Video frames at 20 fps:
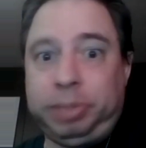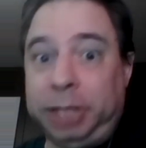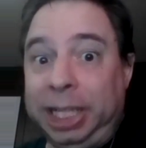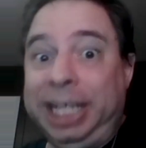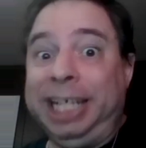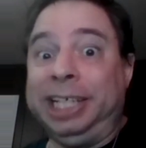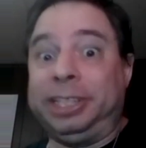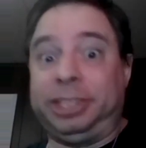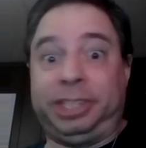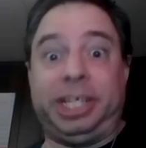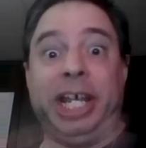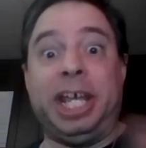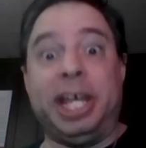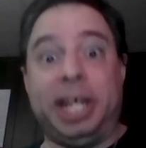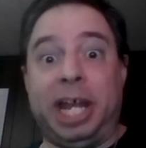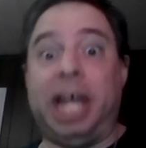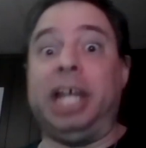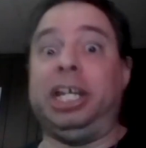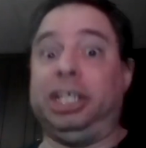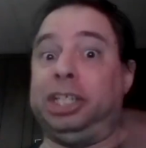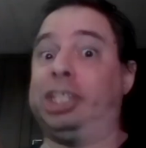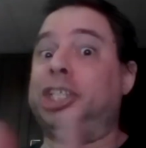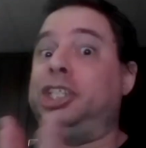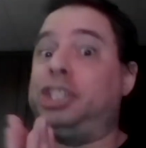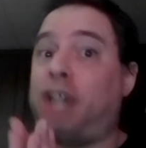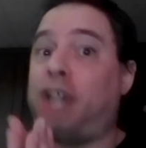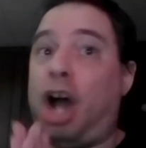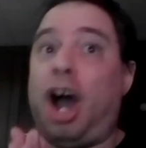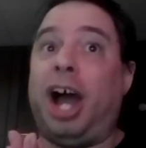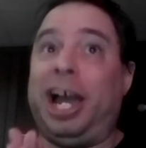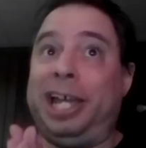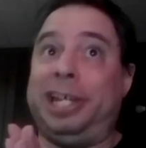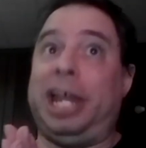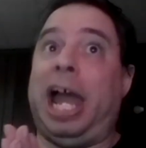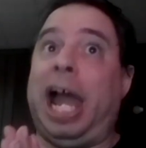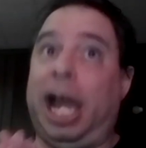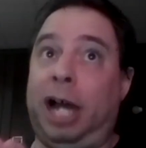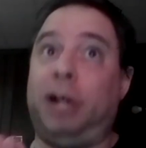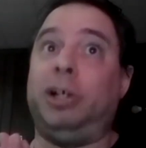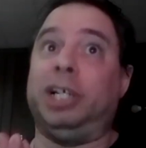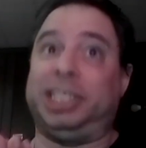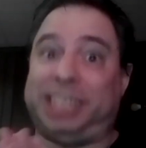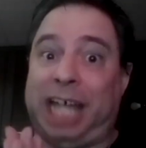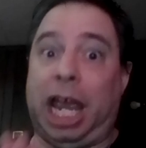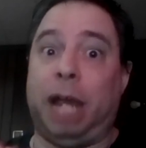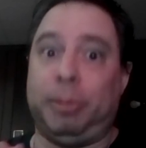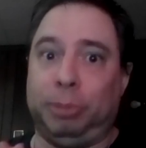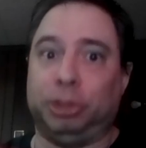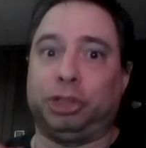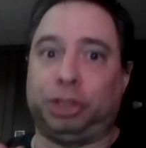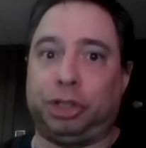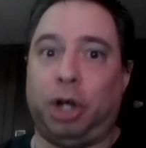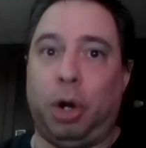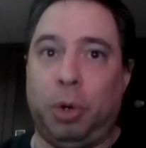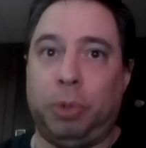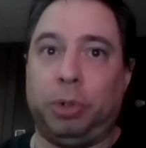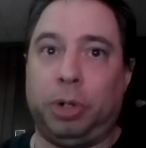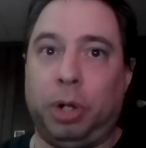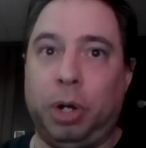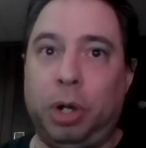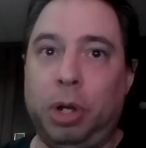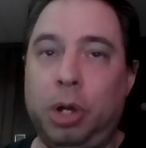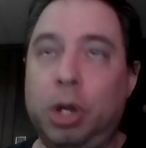Please, TNA, sign Alex Hammerstone.